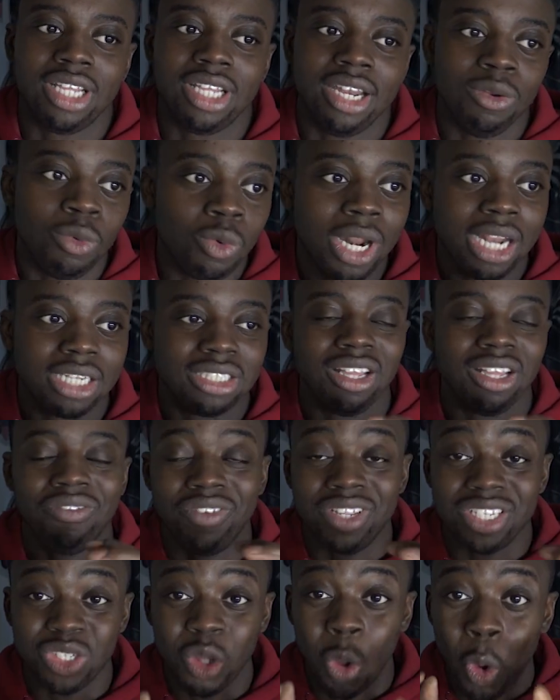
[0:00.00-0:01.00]
and all that stuff
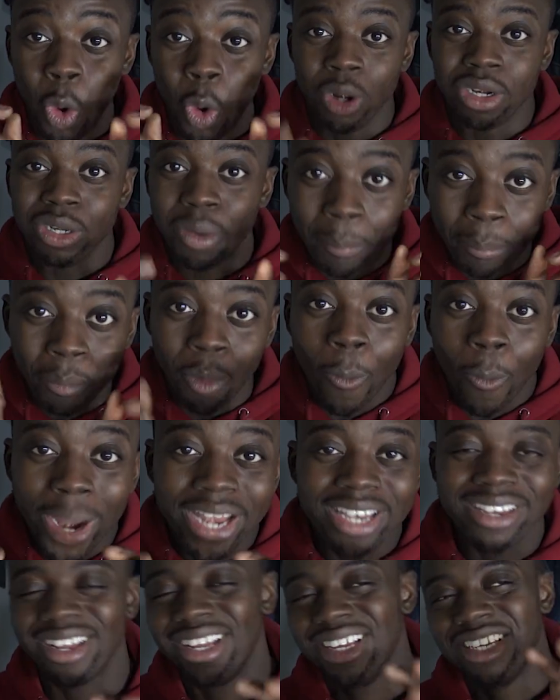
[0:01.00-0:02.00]
is on
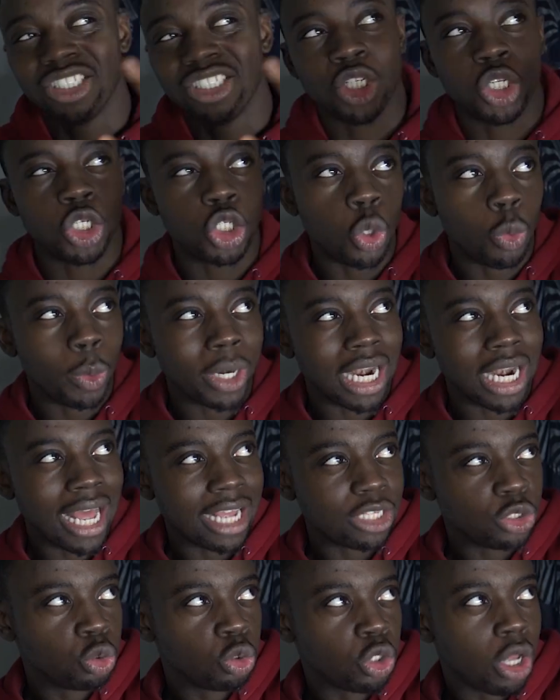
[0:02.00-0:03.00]
point, so you know where the light source